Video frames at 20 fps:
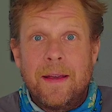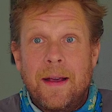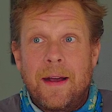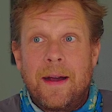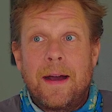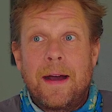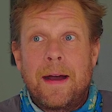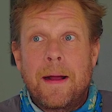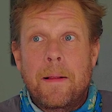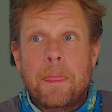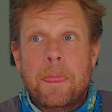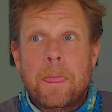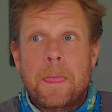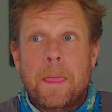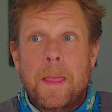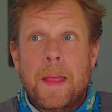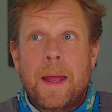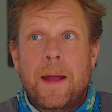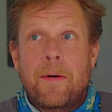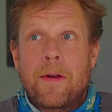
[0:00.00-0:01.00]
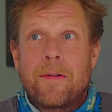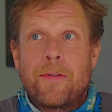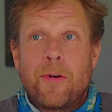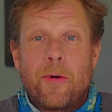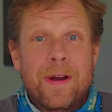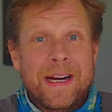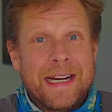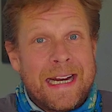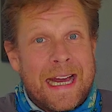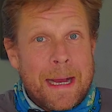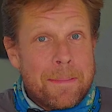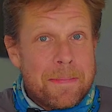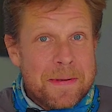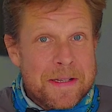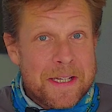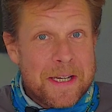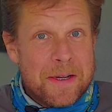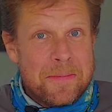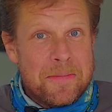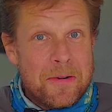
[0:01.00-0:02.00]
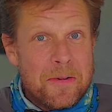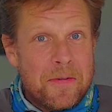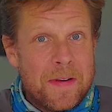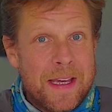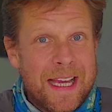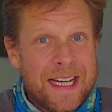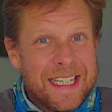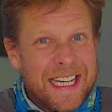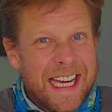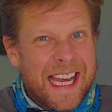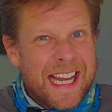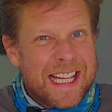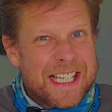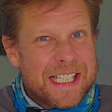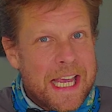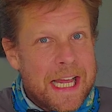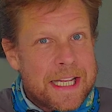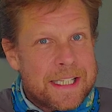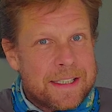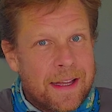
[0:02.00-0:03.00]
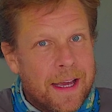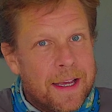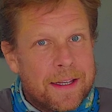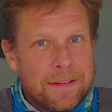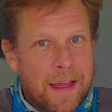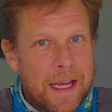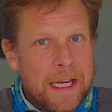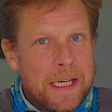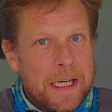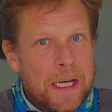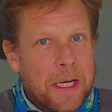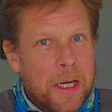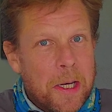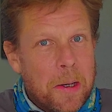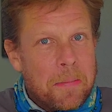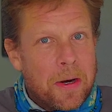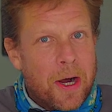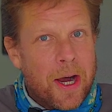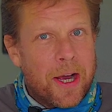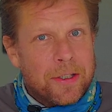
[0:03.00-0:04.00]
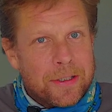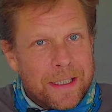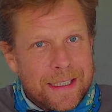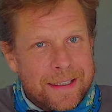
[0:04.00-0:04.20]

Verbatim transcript: Uh, however, when it happens in a movie, like it's, it's like lightning in a bottle.